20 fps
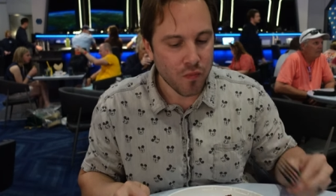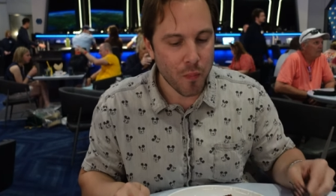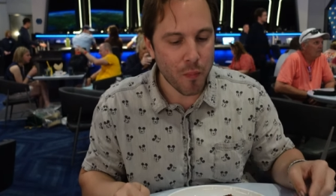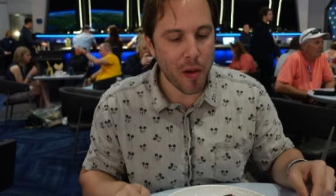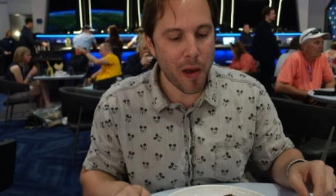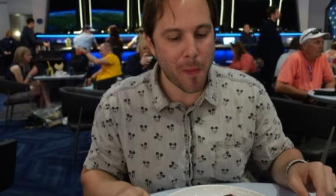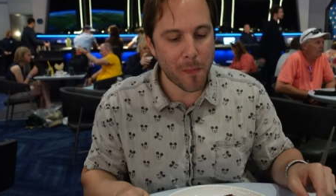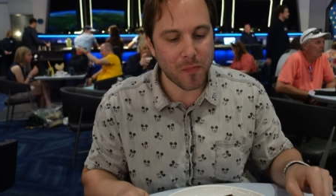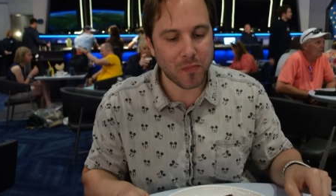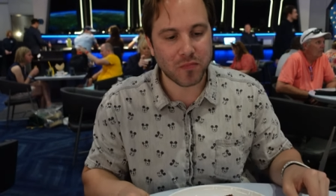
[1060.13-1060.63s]

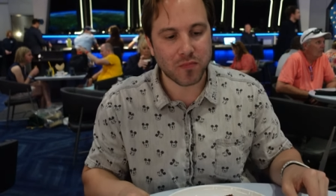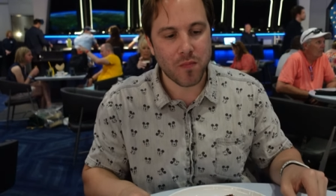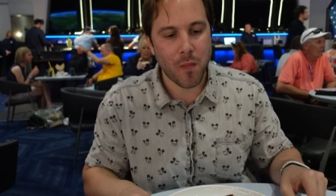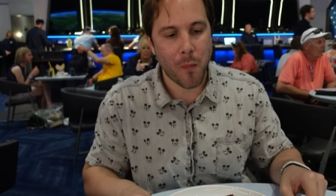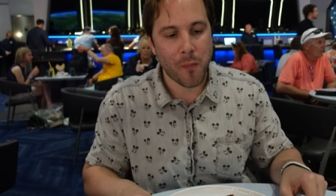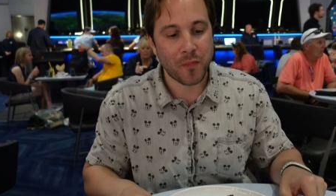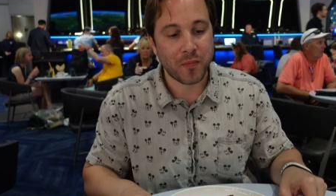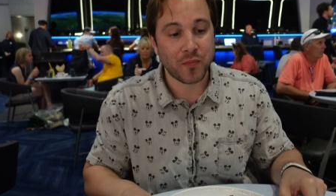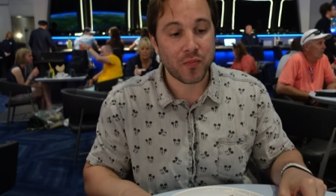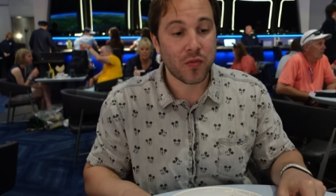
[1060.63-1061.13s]
But
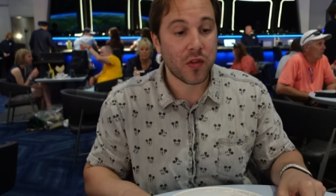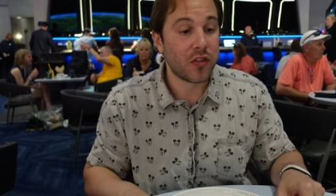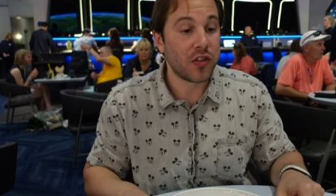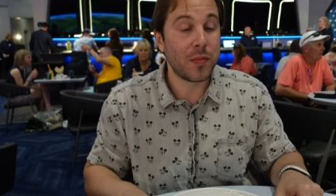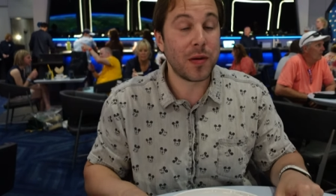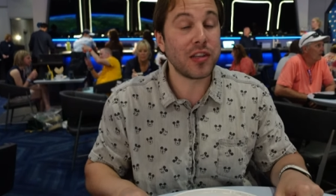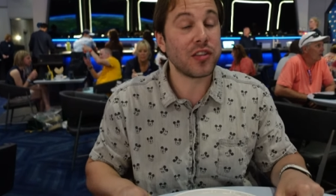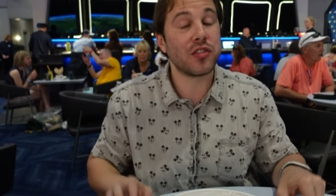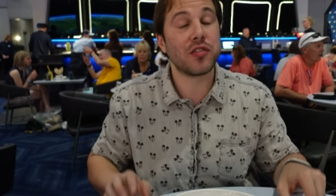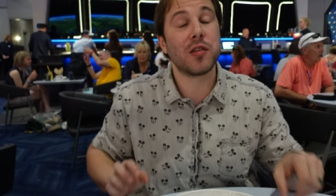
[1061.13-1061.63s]

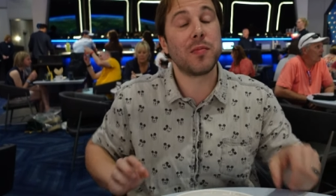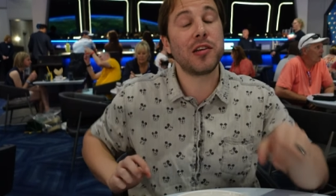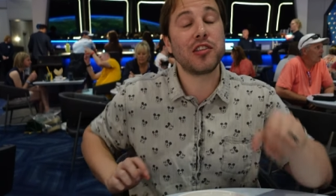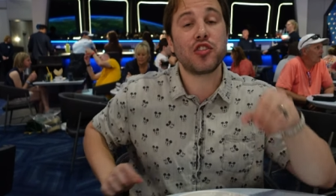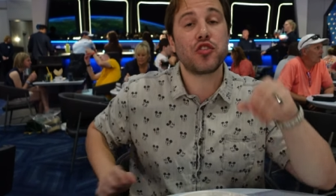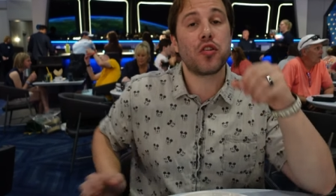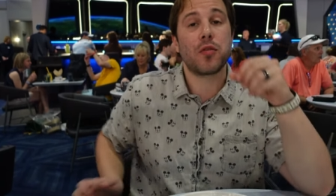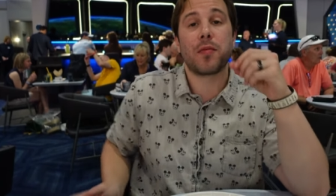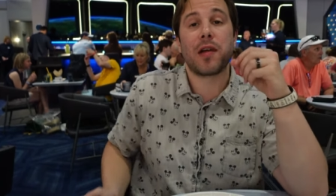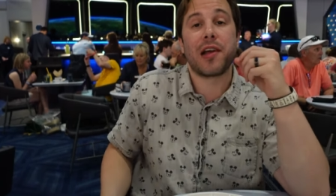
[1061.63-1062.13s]
the best
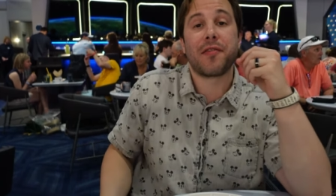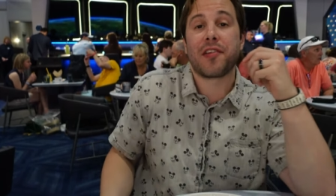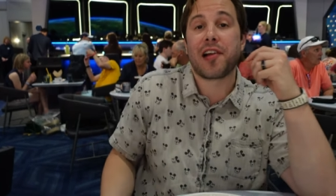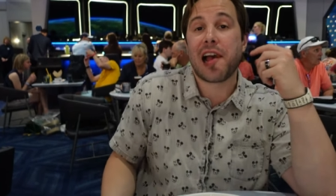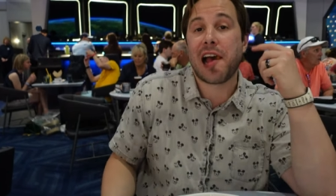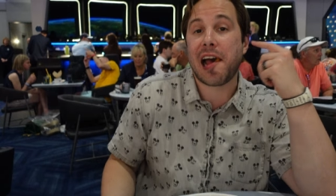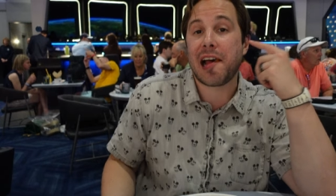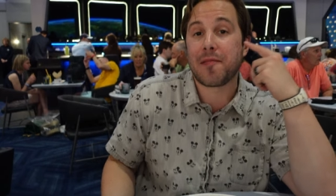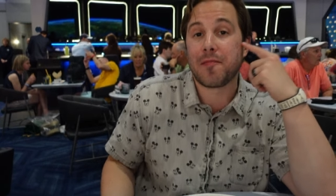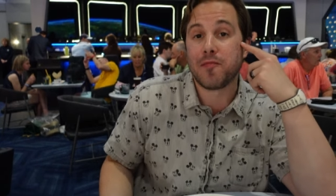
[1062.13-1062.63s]
shrimp I ever
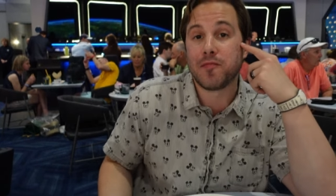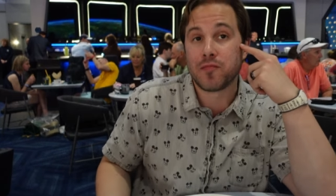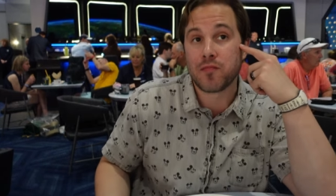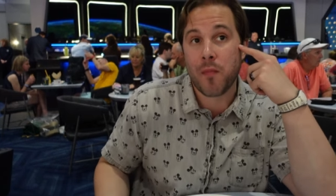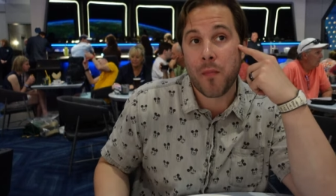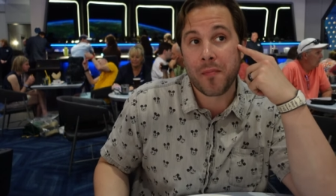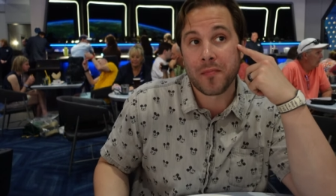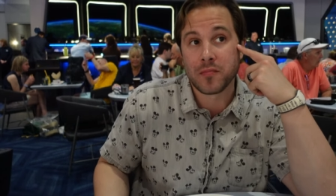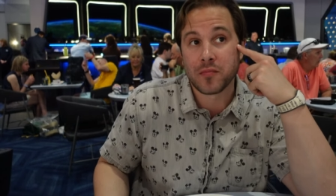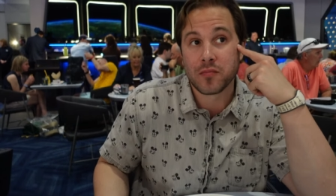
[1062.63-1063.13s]
had,
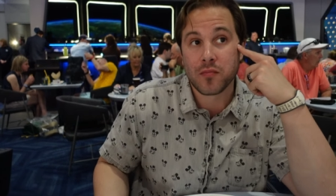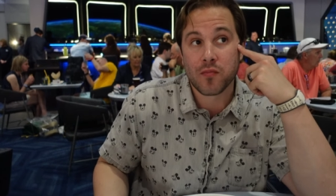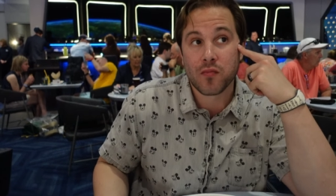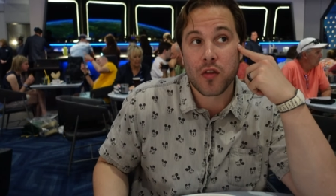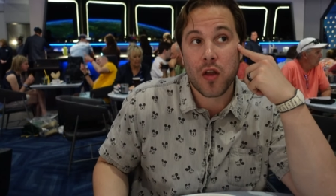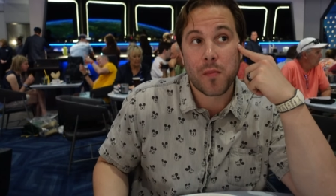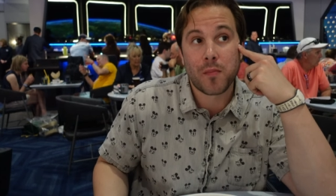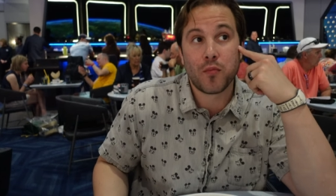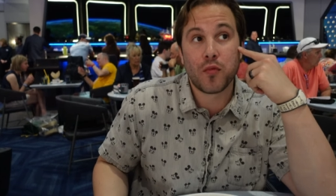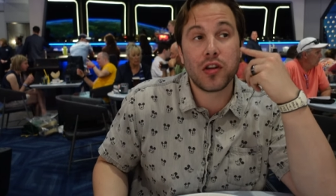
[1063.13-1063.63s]

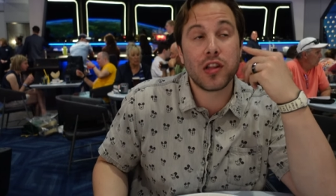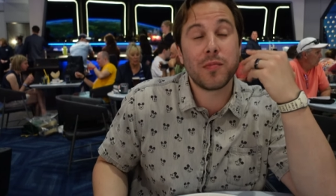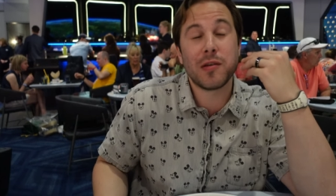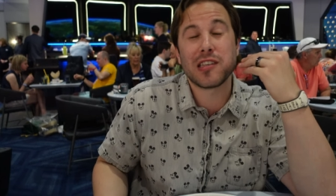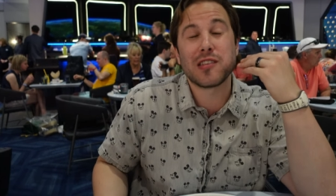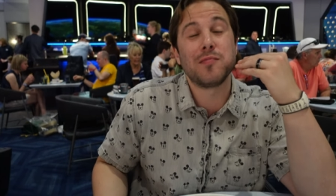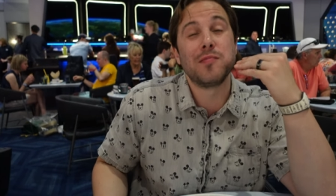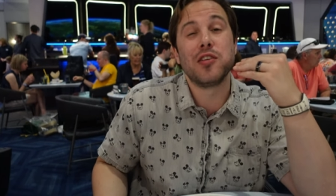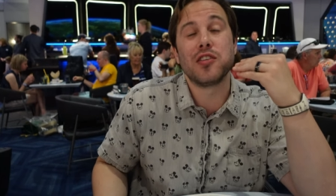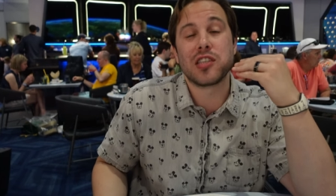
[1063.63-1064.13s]
one of the
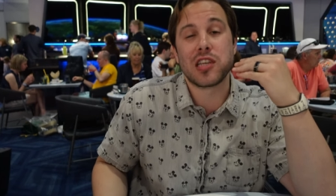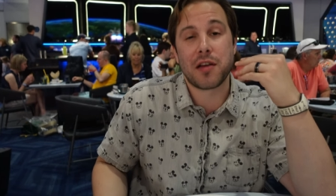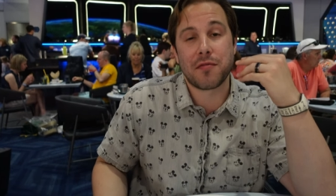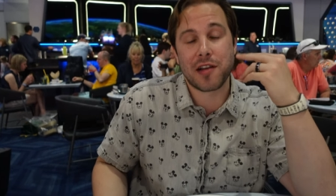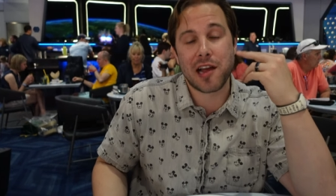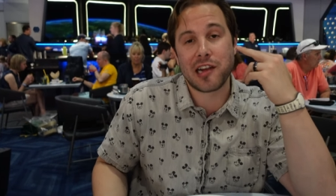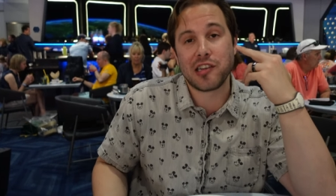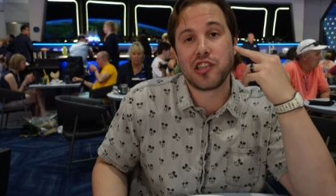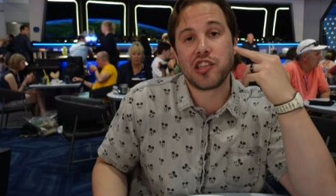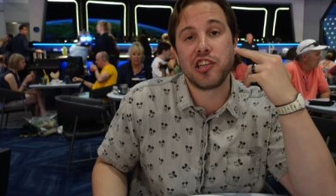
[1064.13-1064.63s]
best meals I ever
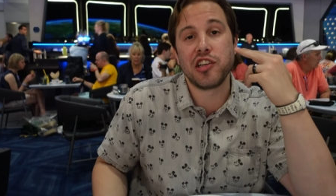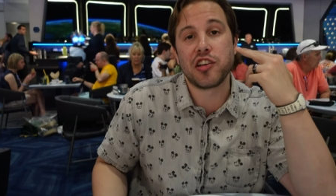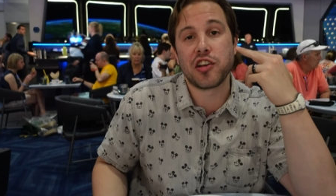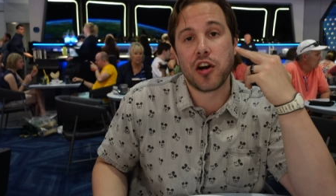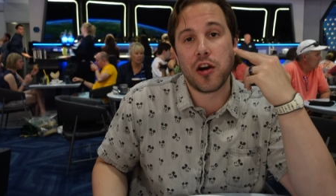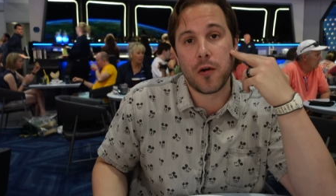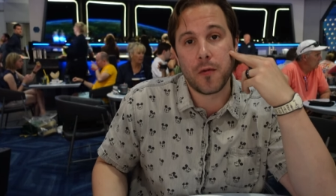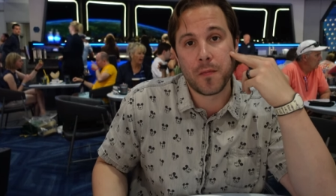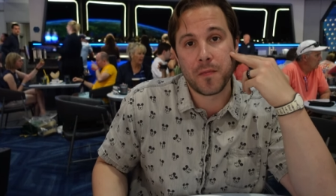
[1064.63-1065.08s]
had, Jiko.